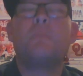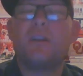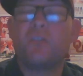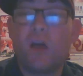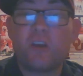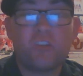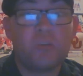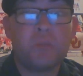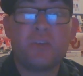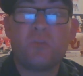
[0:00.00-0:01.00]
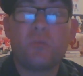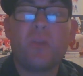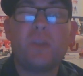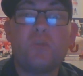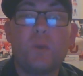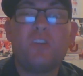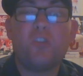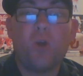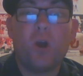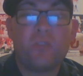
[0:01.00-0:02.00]
but his longest completion was only
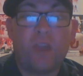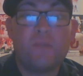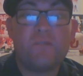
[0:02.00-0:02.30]
22 yards down the